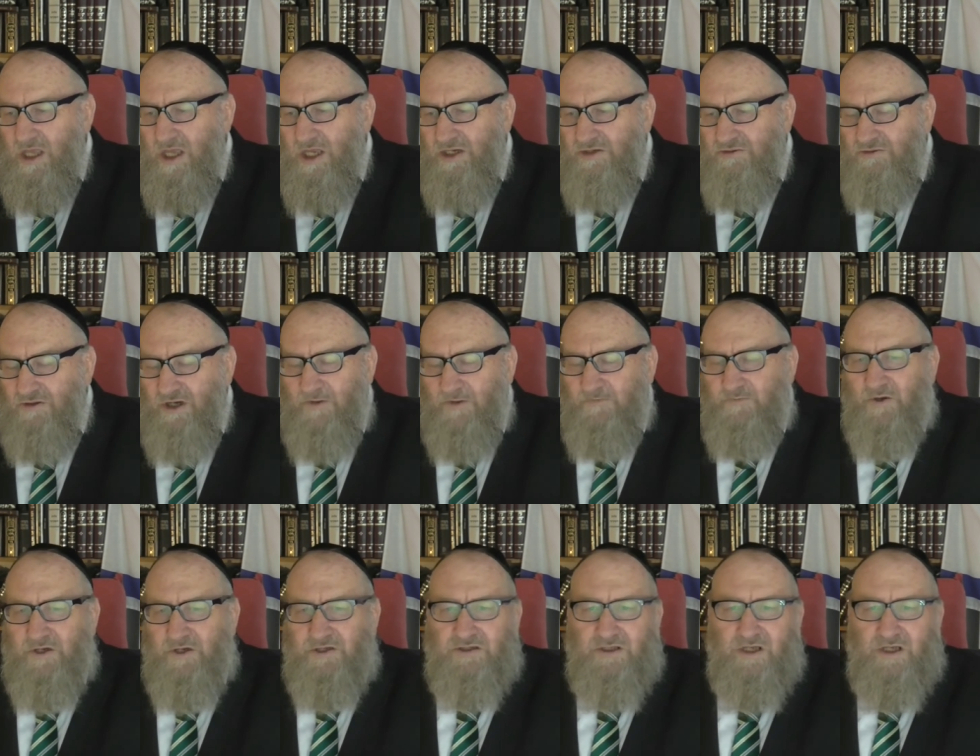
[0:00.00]
and
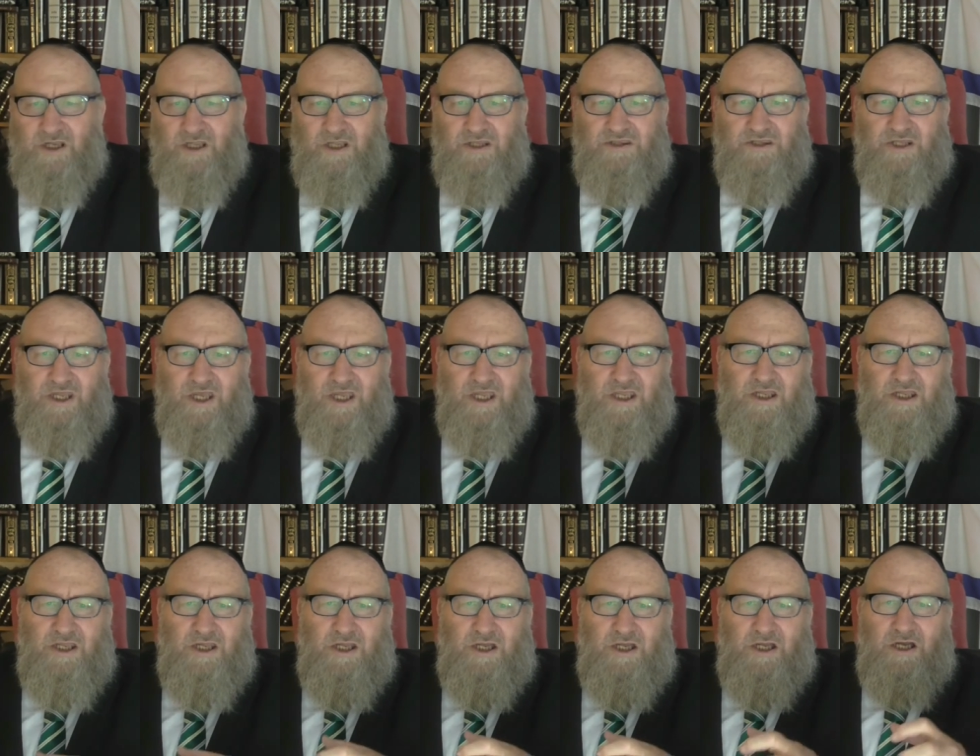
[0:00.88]
ripen and
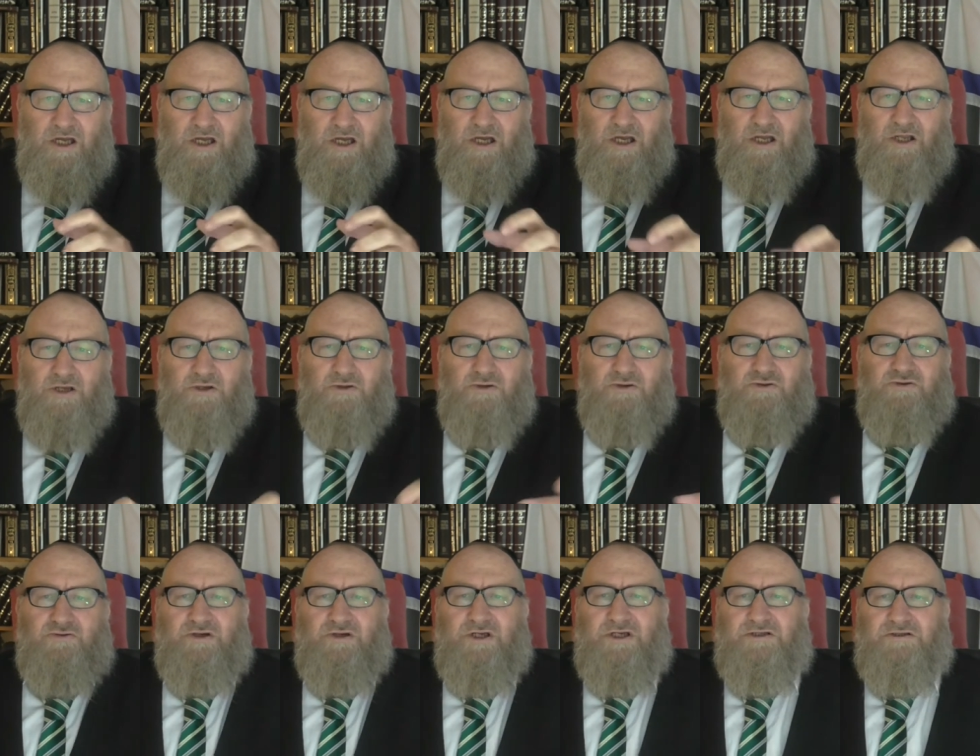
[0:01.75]
they uh,
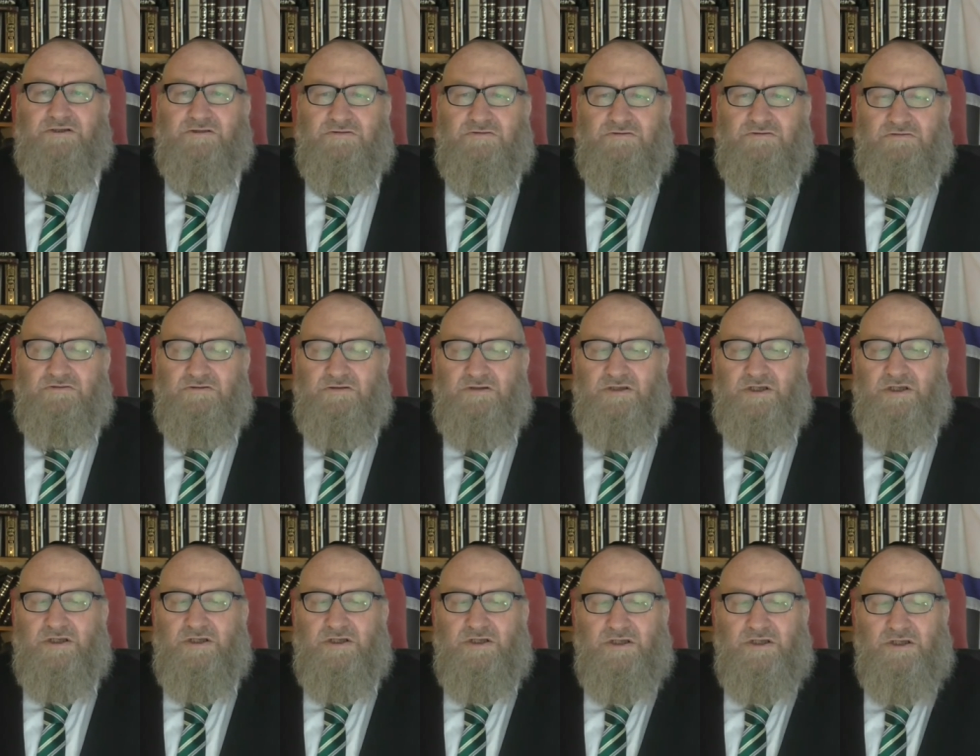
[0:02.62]
look red.
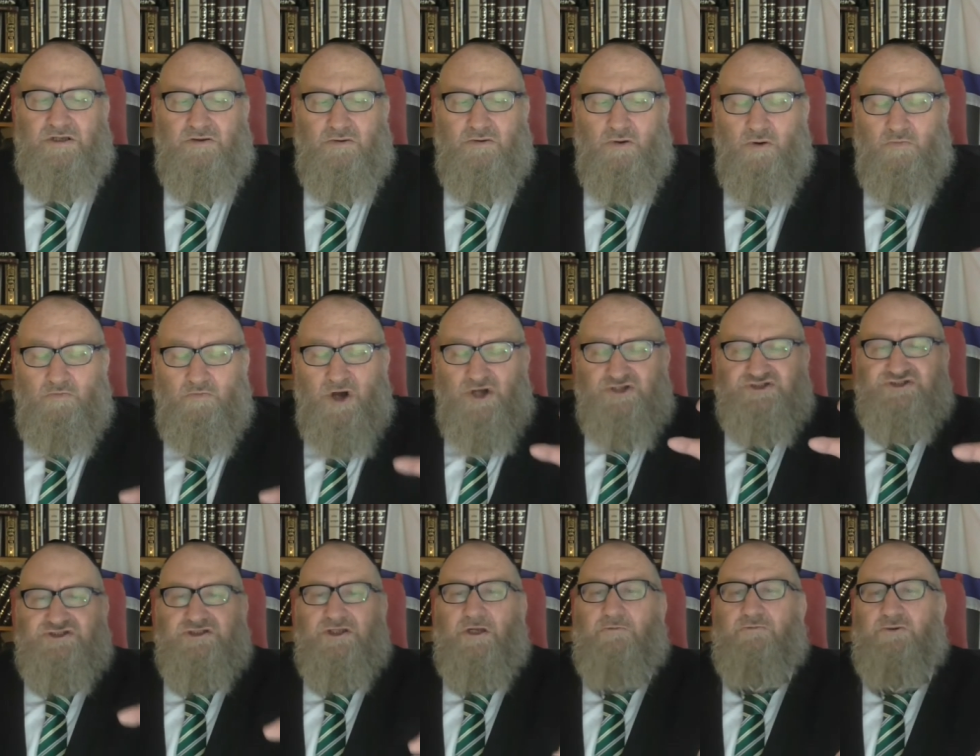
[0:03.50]
Well,
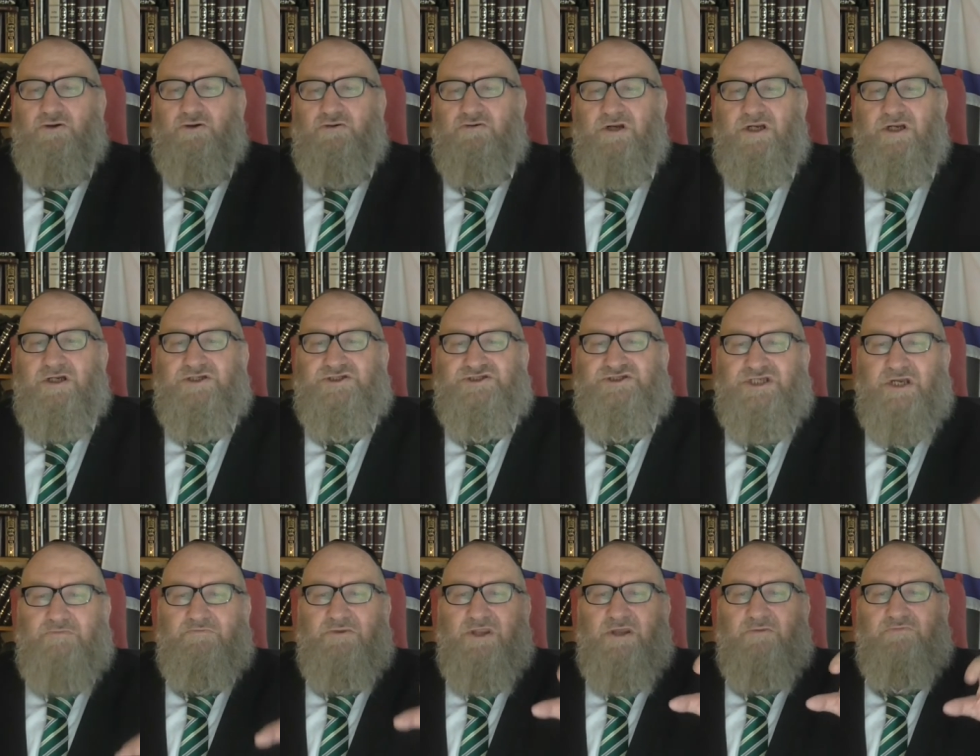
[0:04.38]
most of them look red,
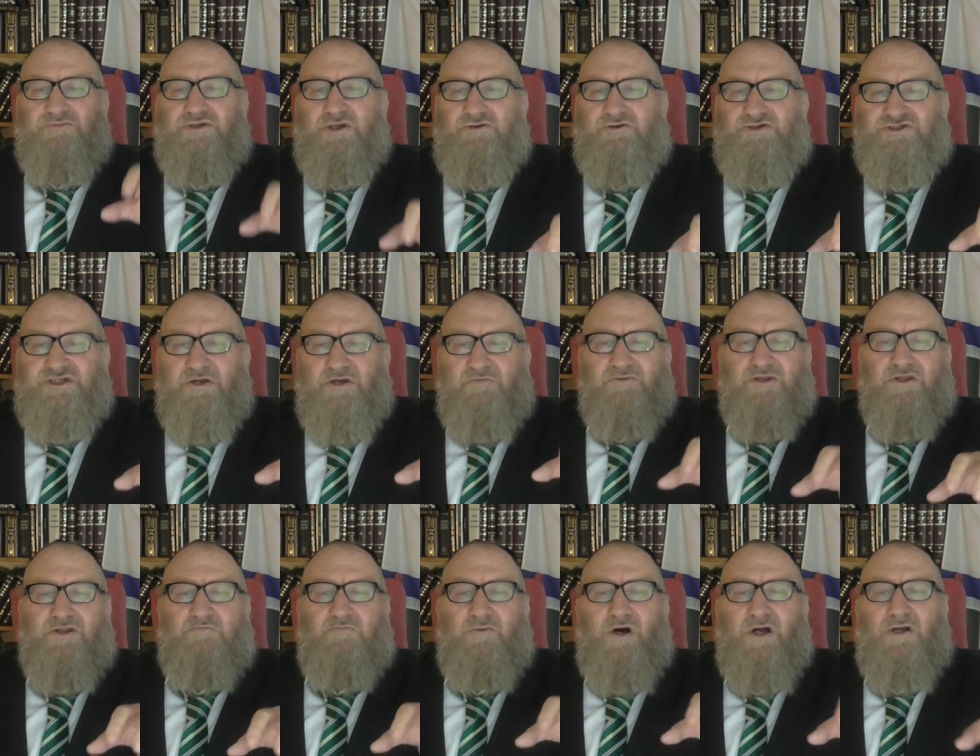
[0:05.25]
some of them don't. Some of
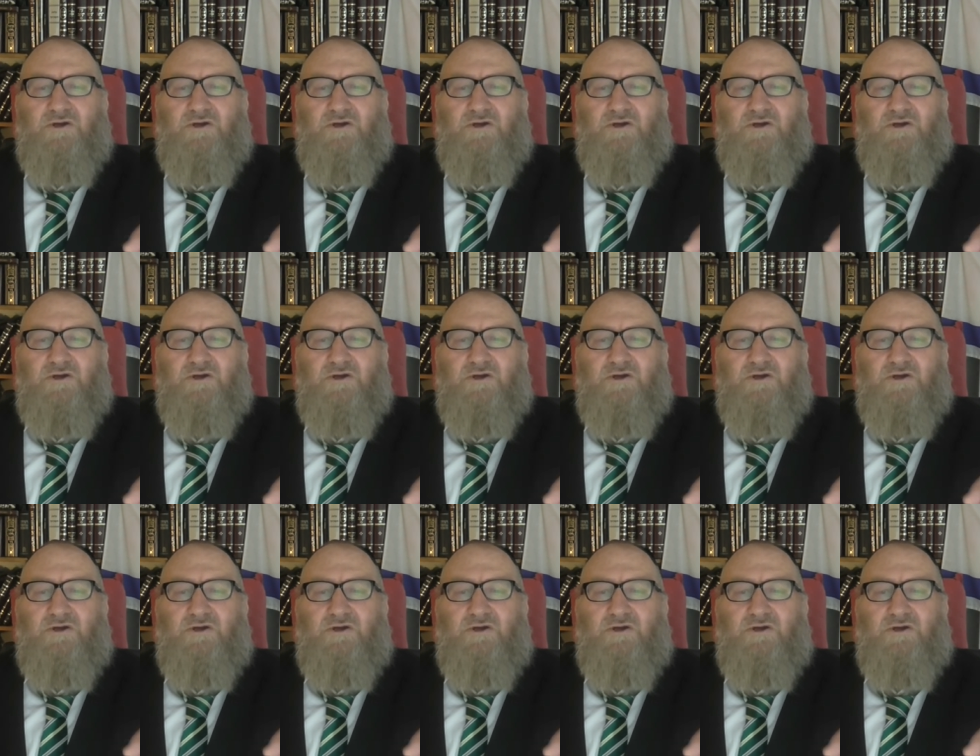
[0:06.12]
them